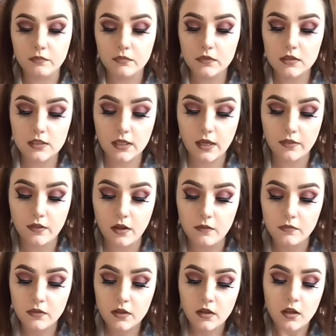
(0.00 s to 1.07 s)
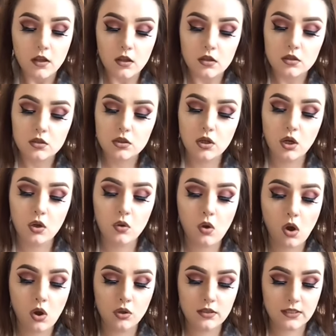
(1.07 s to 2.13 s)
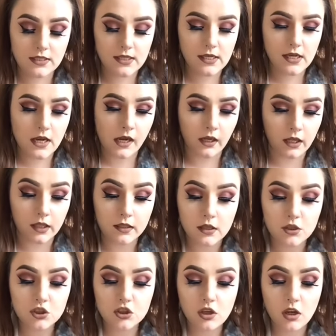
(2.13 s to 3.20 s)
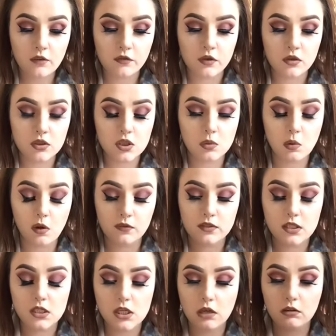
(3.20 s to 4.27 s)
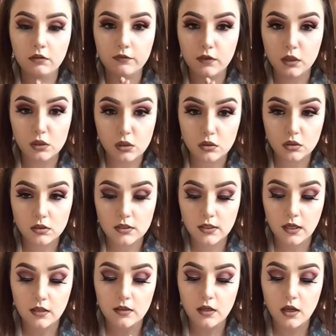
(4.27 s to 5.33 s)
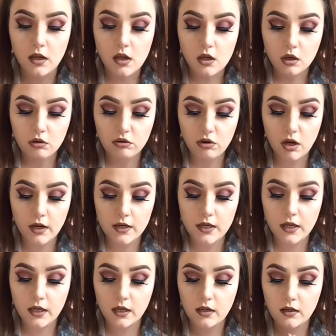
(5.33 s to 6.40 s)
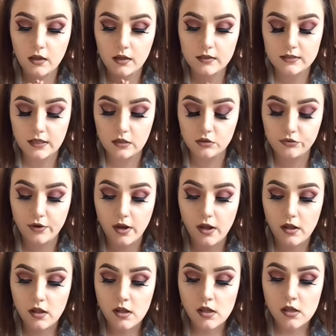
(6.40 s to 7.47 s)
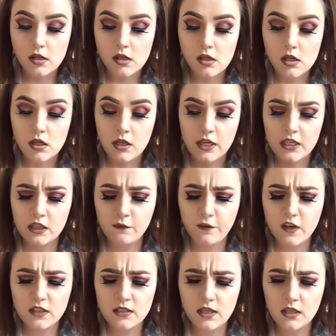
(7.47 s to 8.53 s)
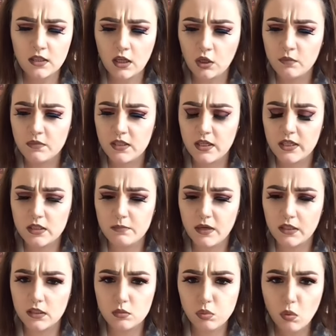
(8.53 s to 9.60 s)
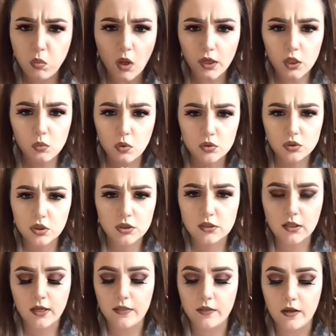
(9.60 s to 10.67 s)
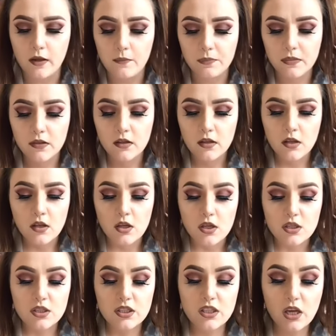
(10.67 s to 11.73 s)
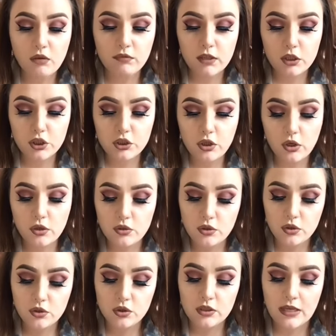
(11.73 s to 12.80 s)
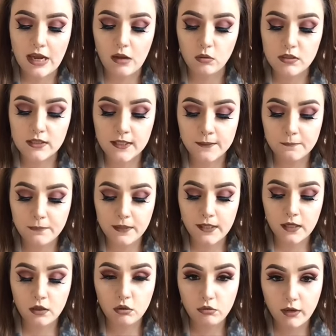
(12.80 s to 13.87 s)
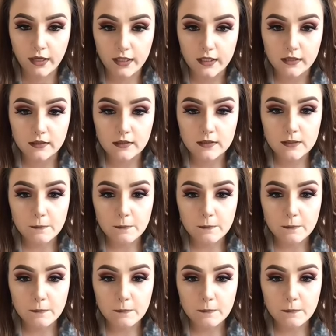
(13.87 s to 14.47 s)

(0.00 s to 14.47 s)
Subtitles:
together. So on seeing these servants, who are obviously terrified, huddled together, crying, etc., the first thing that comes to his mind is, well, why are you all stood together? So that really shows you just how deeply ingrained